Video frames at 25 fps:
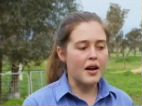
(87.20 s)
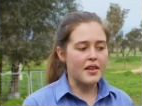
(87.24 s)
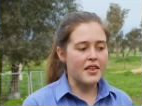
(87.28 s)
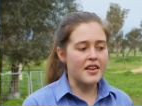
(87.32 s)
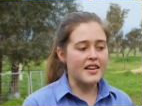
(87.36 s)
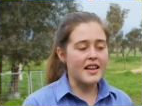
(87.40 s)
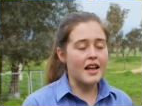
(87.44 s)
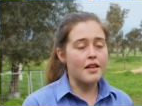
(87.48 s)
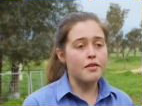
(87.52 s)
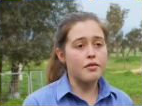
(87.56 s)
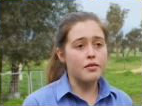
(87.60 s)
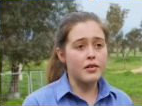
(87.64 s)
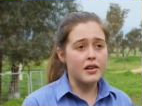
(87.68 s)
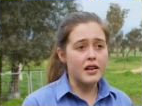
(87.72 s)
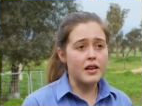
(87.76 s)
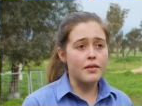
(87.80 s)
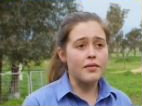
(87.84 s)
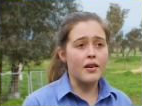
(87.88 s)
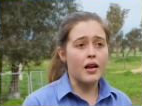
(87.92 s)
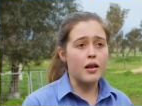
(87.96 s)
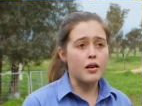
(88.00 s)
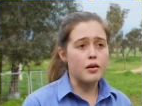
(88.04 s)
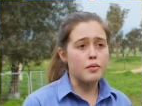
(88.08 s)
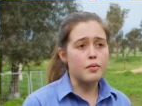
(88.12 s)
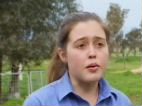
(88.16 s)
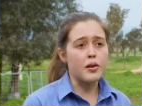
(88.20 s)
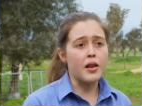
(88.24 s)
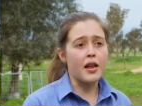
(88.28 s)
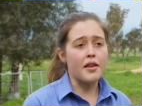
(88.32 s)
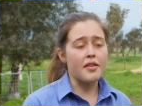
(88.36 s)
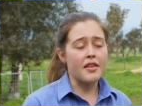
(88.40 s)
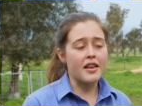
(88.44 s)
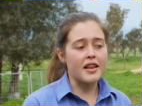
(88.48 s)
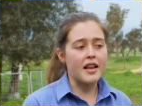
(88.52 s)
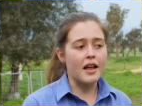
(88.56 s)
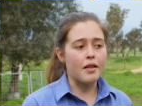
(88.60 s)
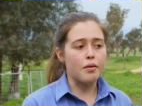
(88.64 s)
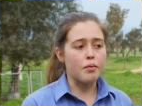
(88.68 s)
I think that's really valuable I
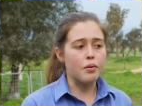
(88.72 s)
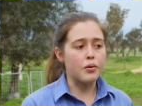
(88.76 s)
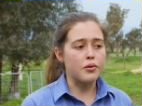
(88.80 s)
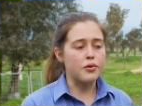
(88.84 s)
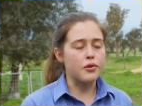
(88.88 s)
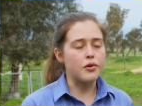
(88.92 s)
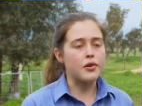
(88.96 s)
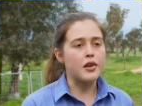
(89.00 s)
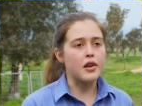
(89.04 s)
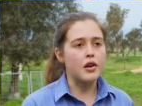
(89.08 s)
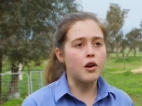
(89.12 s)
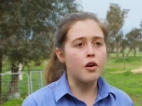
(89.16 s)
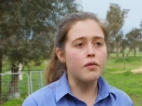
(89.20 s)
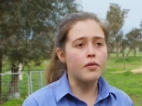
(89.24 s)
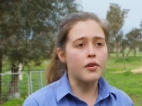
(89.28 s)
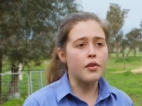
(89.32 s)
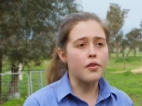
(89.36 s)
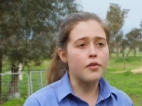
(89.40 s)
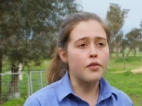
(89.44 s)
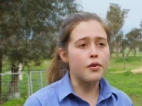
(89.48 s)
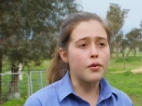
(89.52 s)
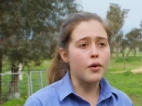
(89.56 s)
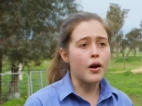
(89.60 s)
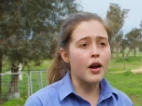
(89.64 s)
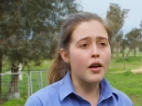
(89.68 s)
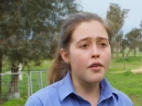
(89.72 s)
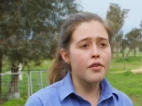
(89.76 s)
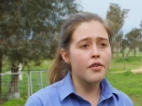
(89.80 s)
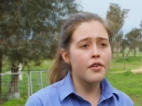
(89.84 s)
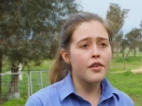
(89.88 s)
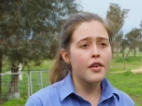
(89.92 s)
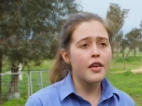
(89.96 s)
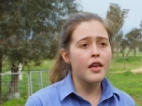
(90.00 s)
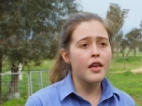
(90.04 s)
think that's what Dookie offers to us.